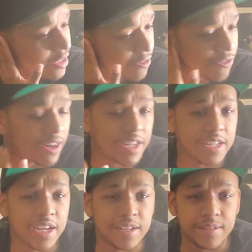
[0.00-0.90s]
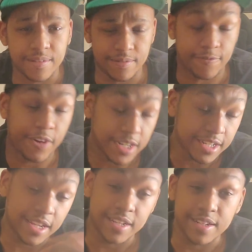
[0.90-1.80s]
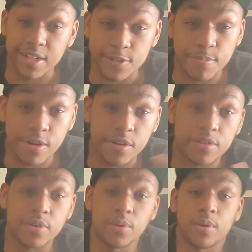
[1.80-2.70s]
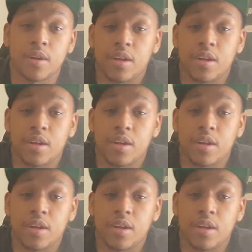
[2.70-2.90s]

Friday night, nothing else better to do.